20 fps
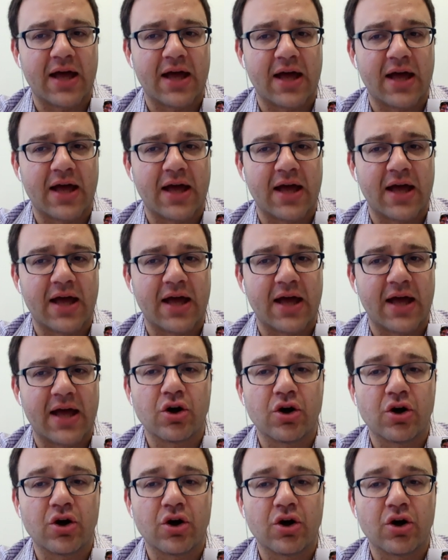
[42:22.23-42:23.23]

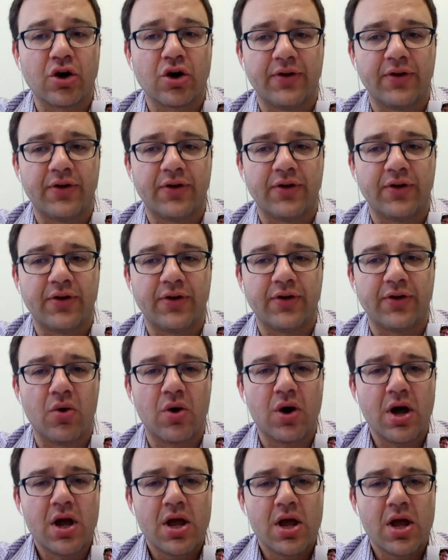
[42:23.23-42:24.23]
article was how